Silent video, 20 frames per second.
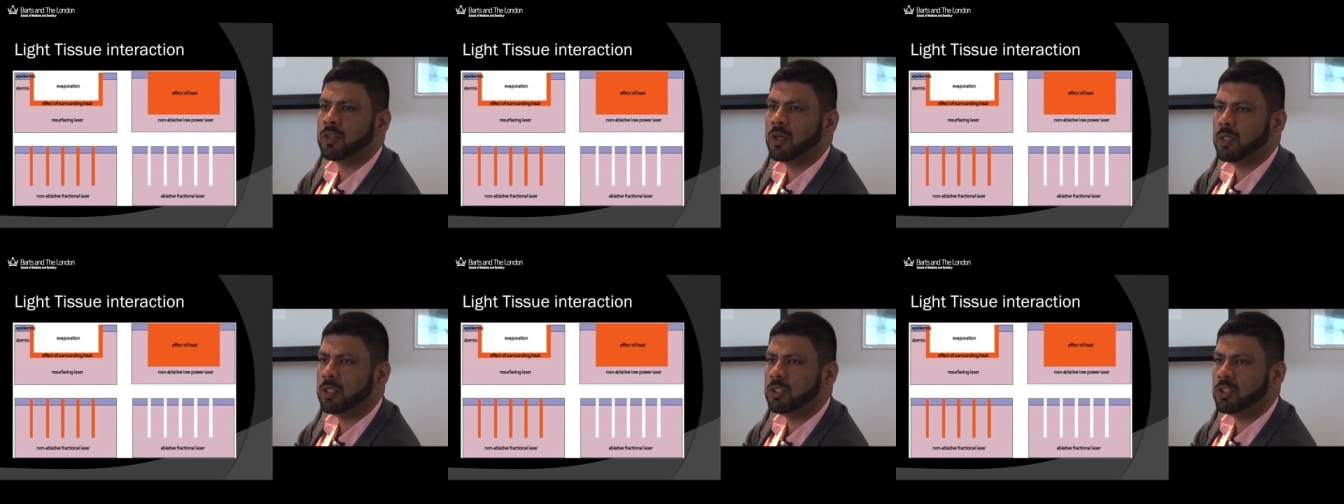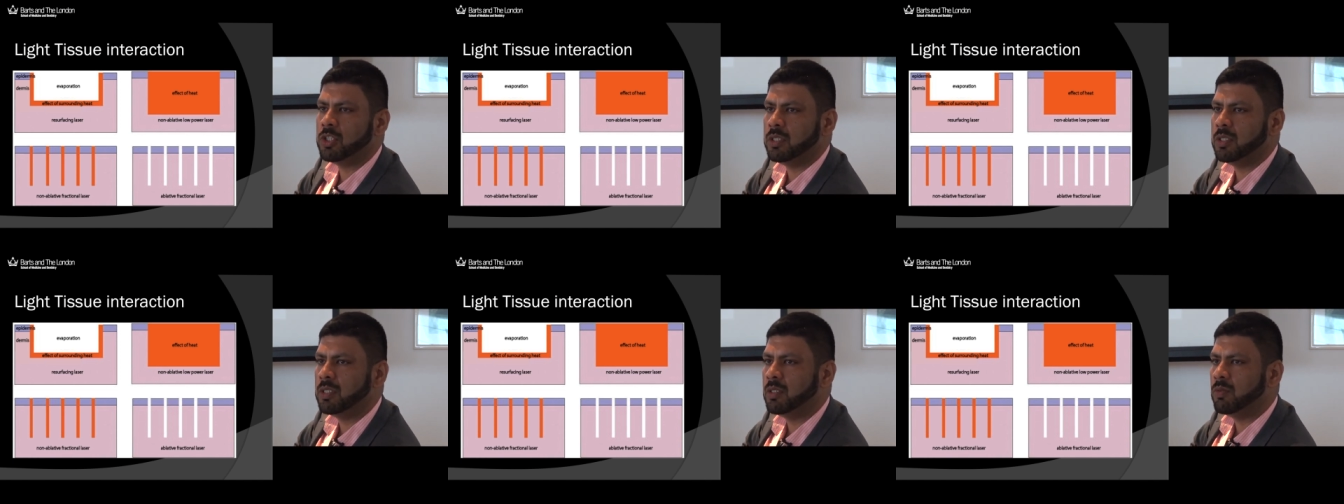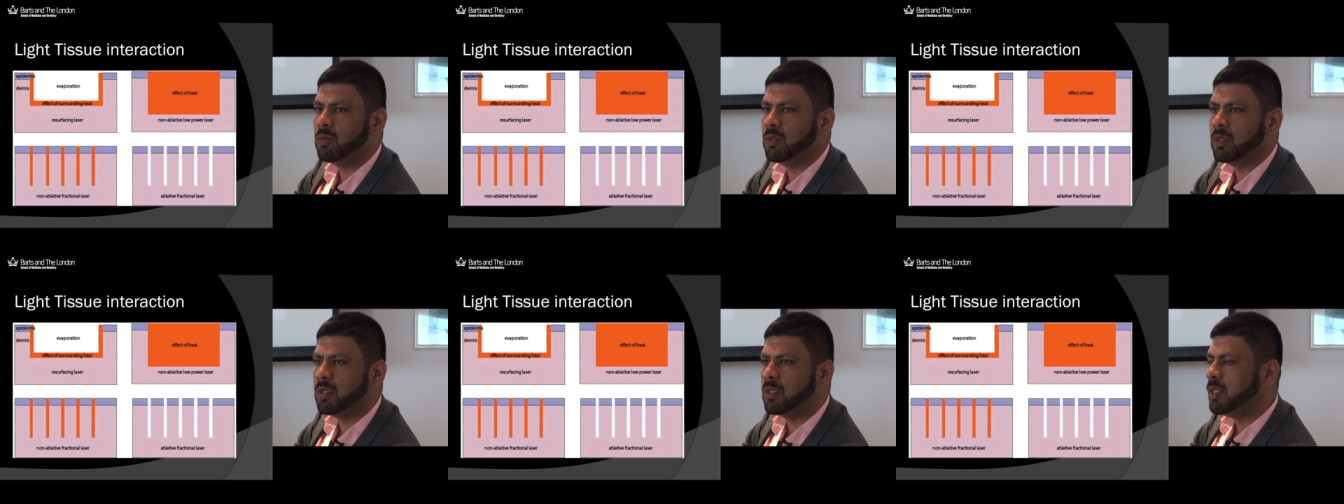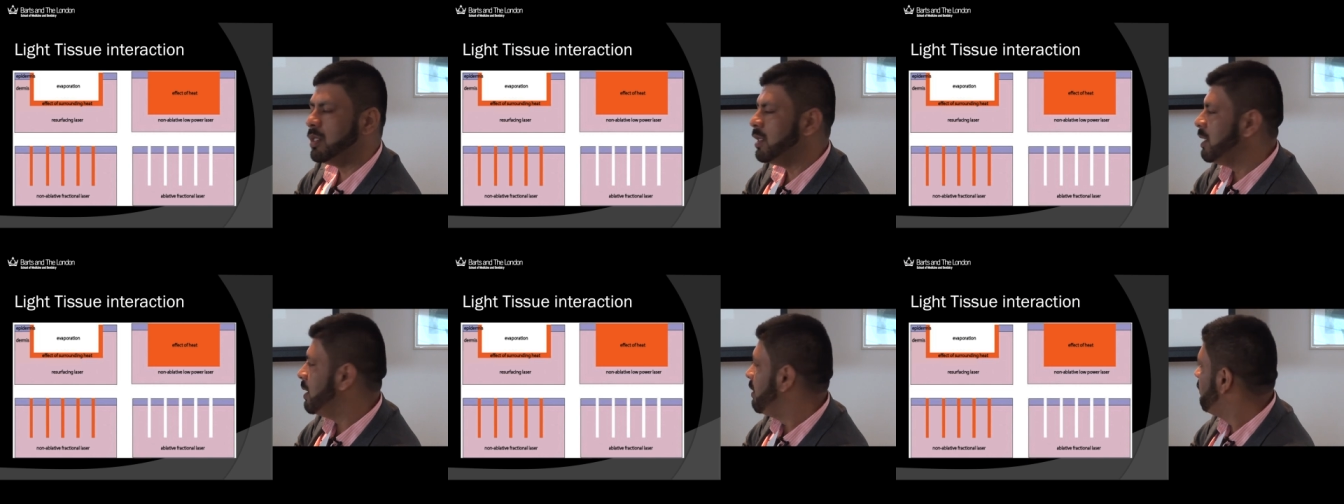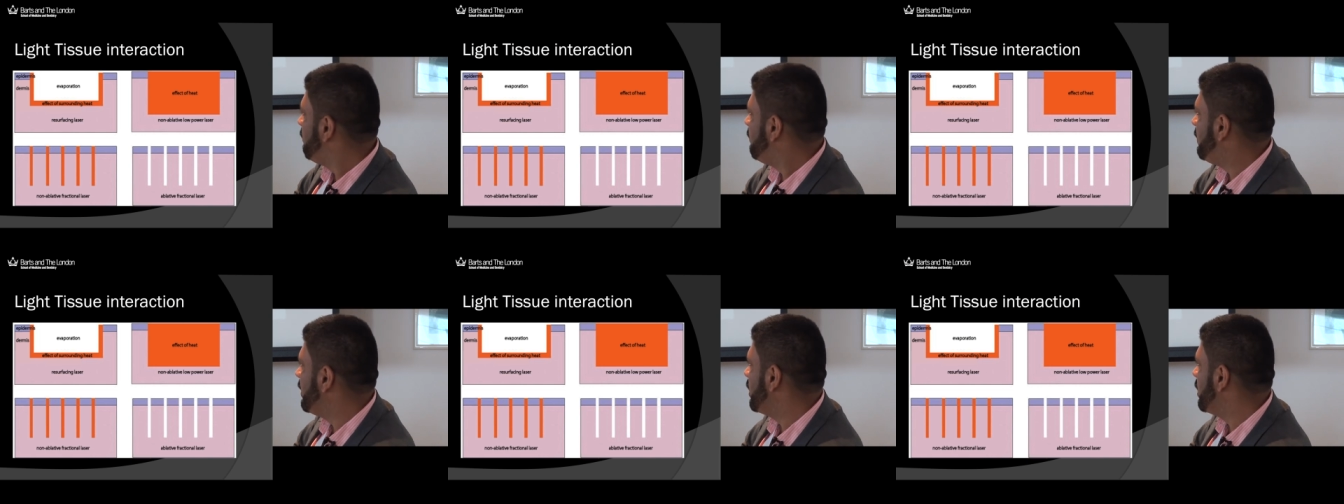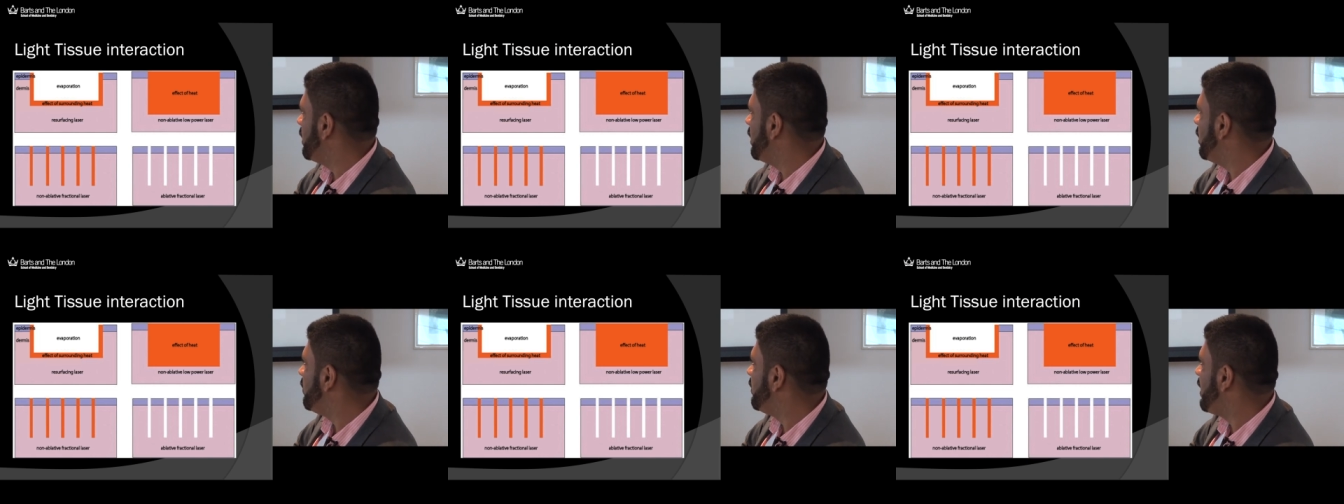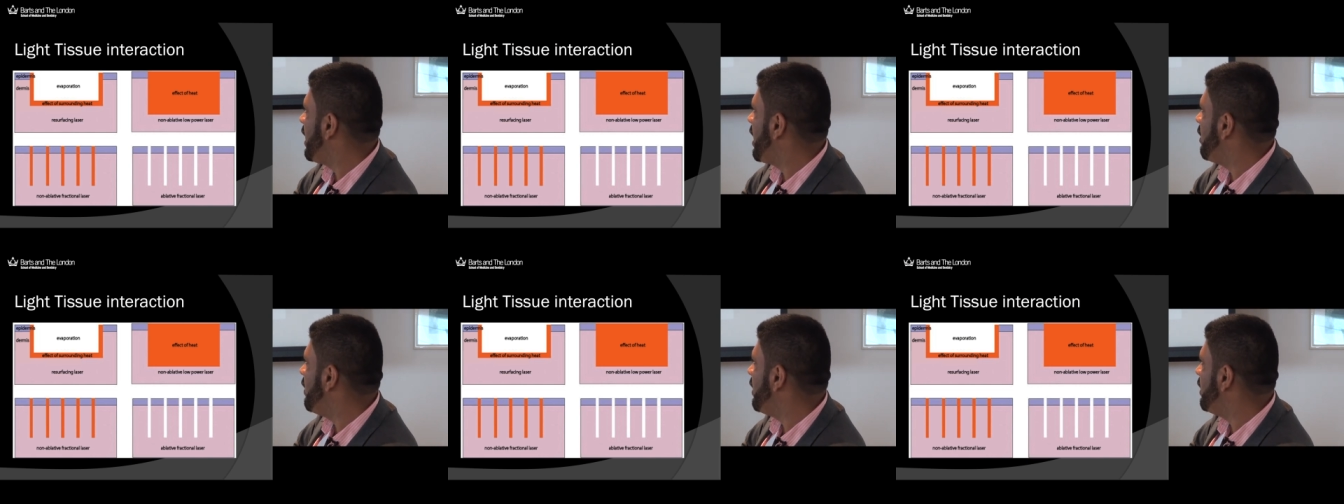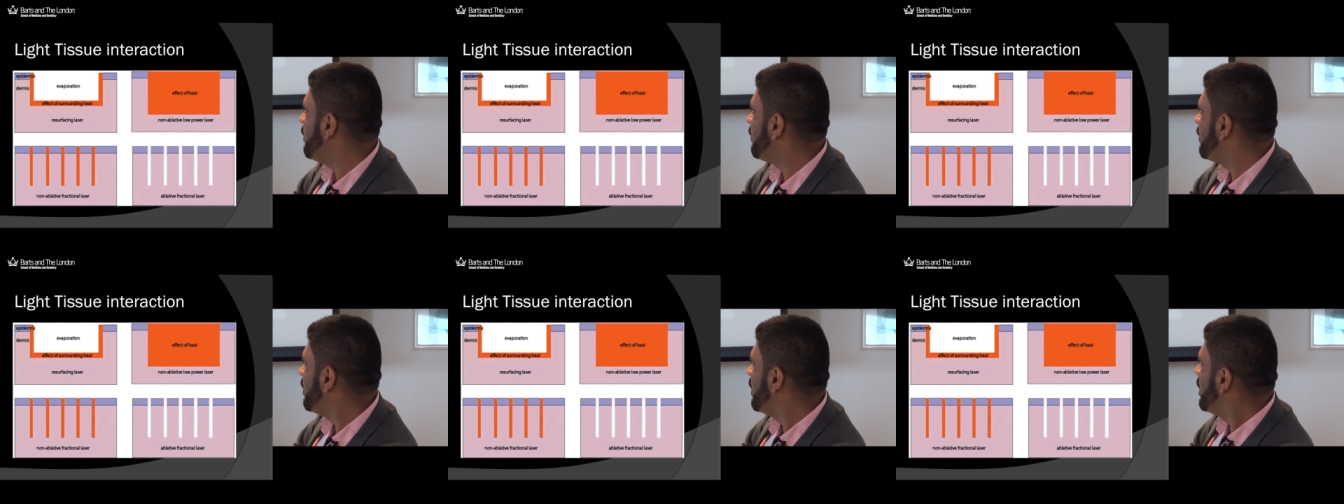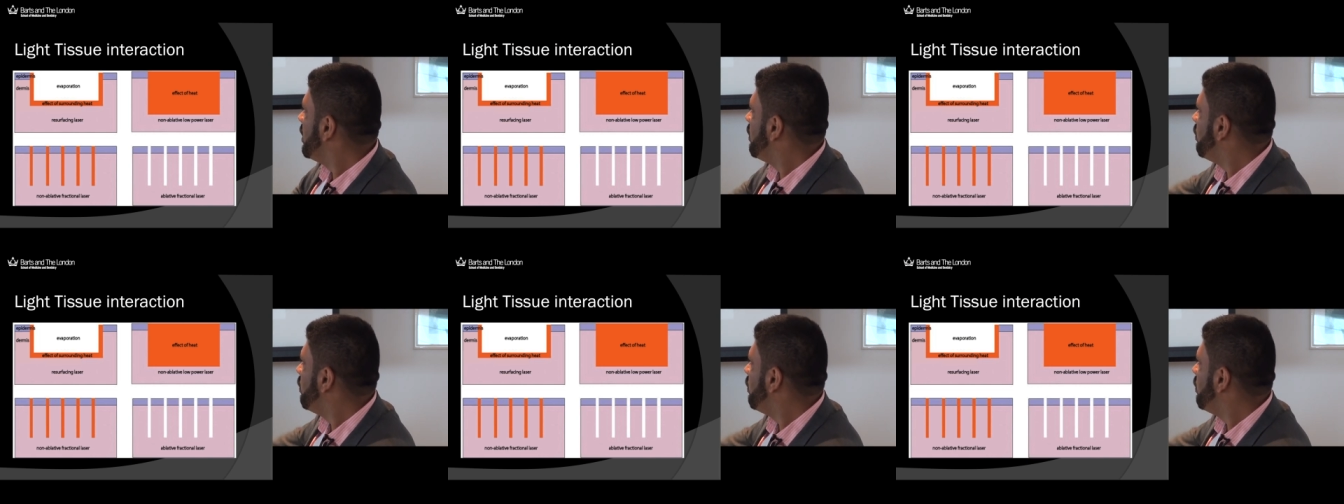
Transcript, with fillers: collagen that will fill those areas.